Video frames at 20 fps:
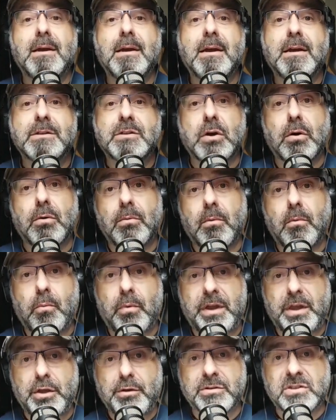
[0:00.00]
So
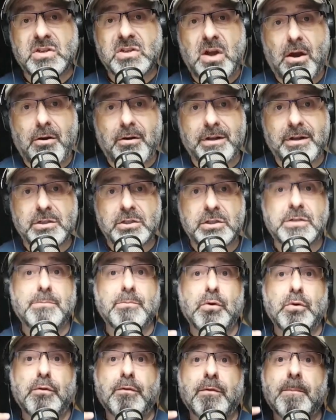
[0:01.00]
we use courage to
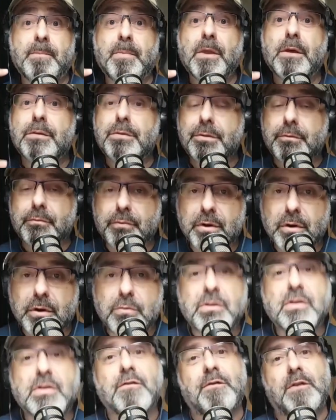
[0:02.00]
move through
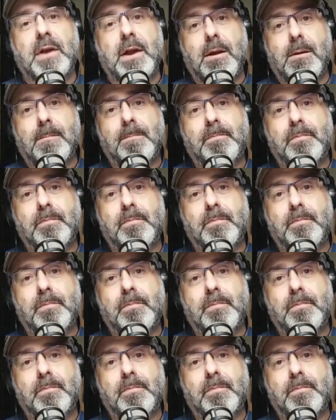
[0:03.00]
the fear.